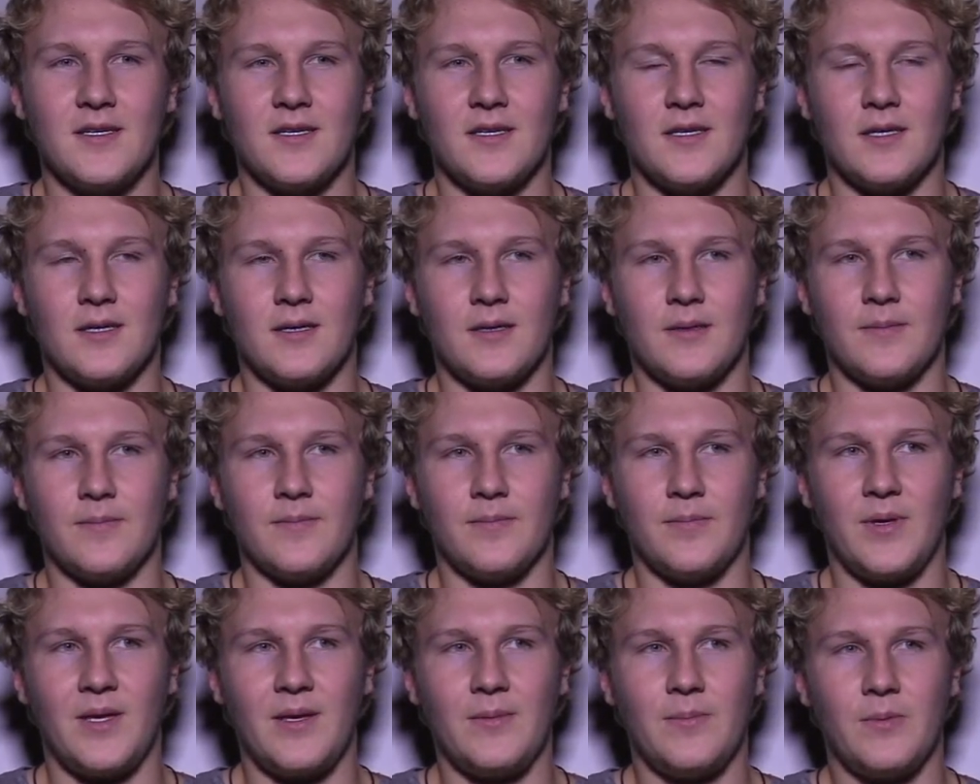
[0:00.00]

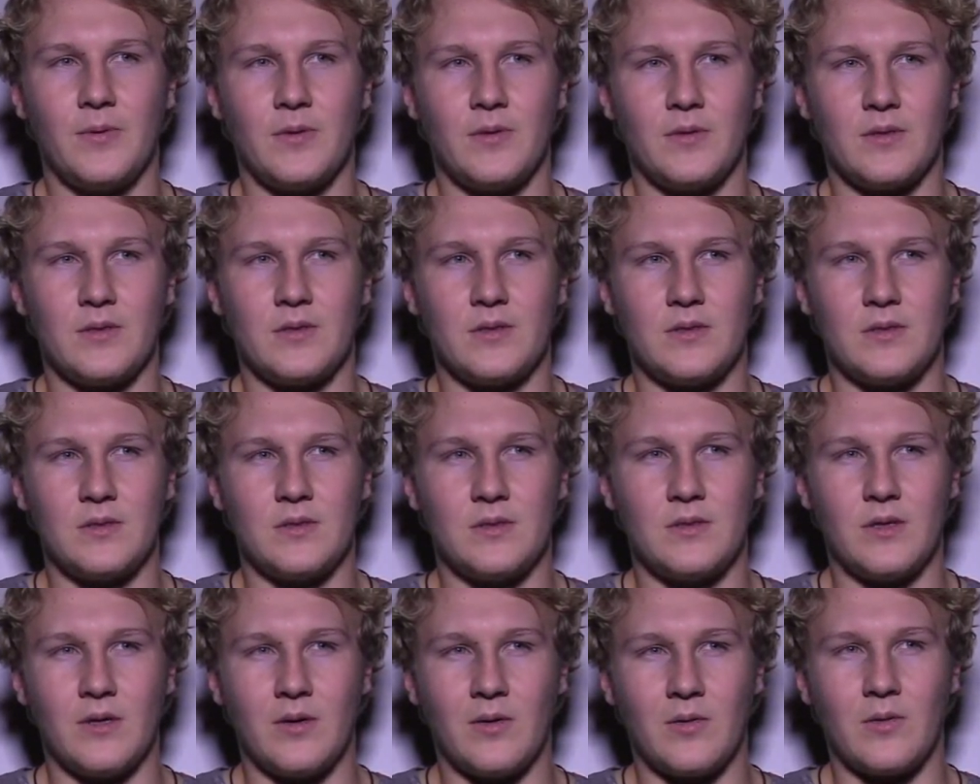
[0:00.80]
um, people
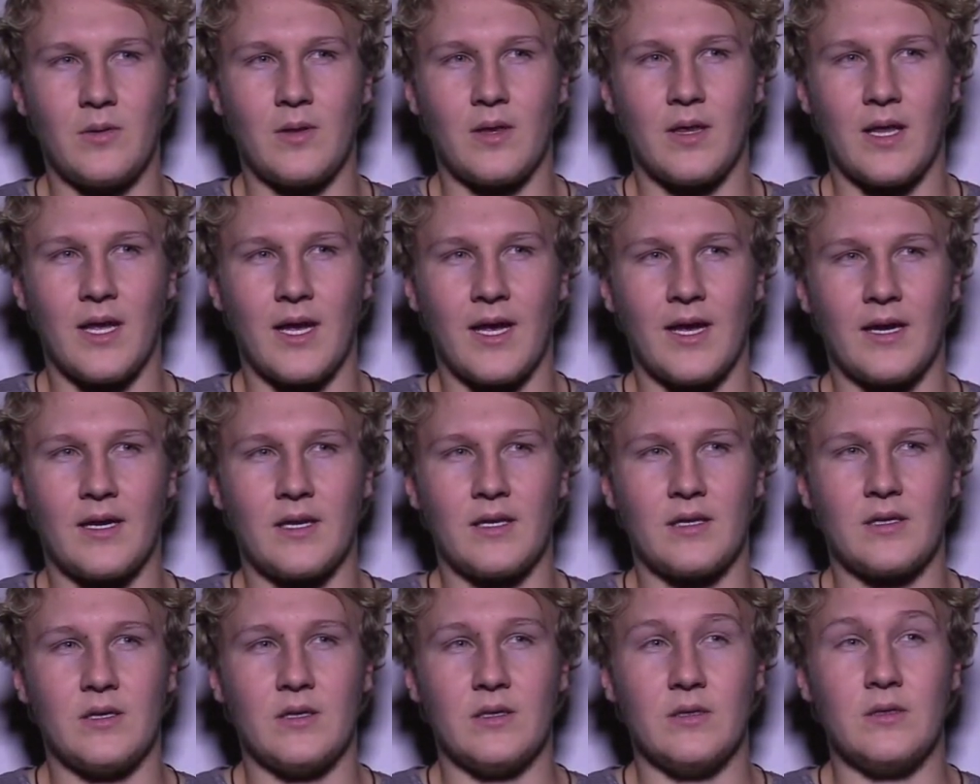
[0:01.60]
don't
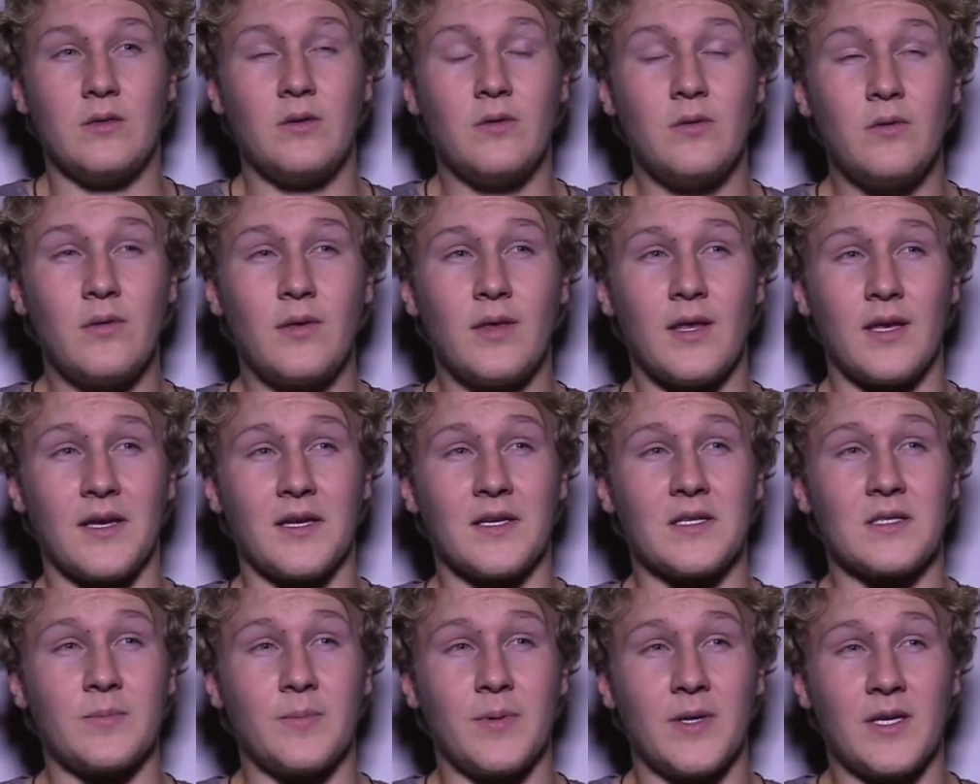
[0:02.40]
like to do
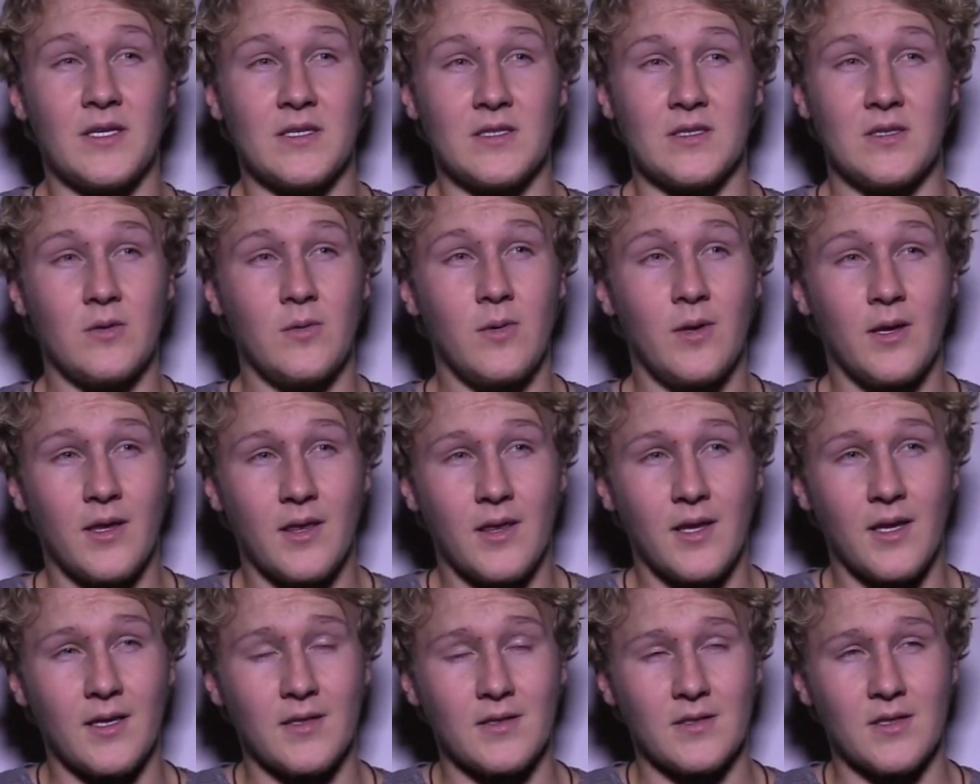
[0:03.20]
things because doing
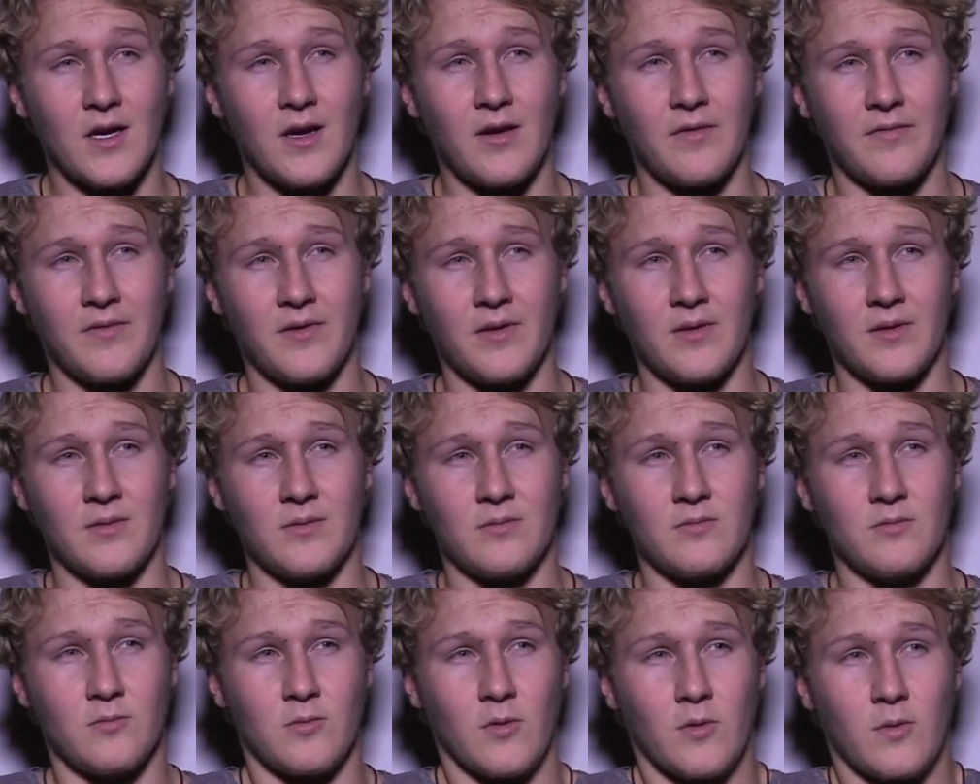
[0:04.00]
things
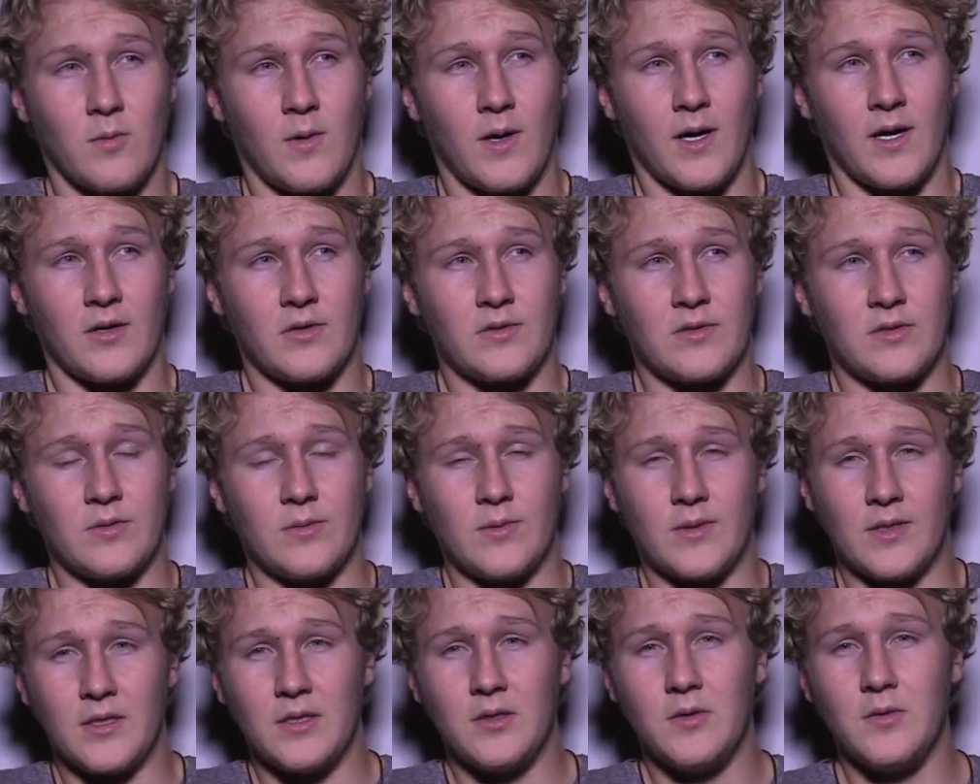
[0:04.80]
often requires
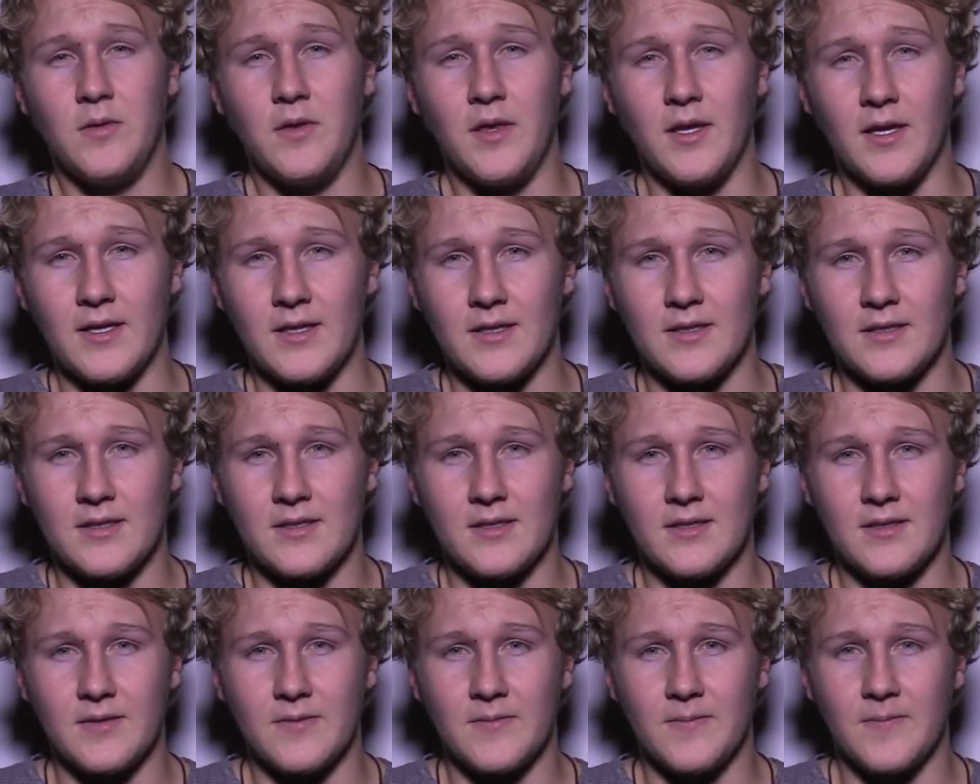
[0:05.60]
doing new
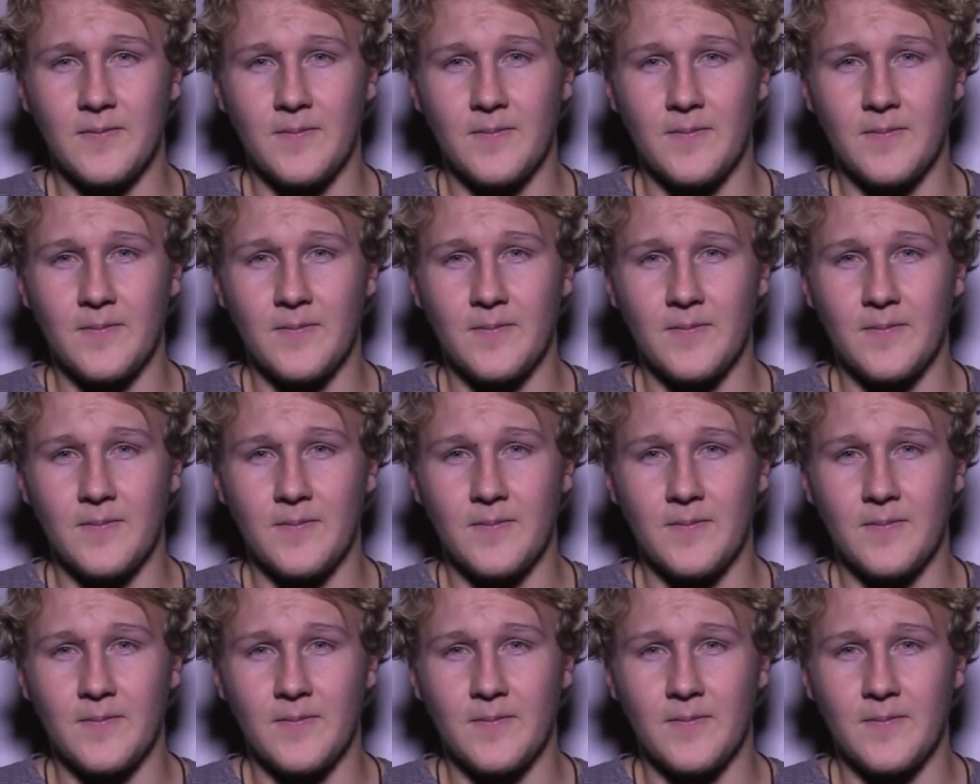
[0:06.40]
things.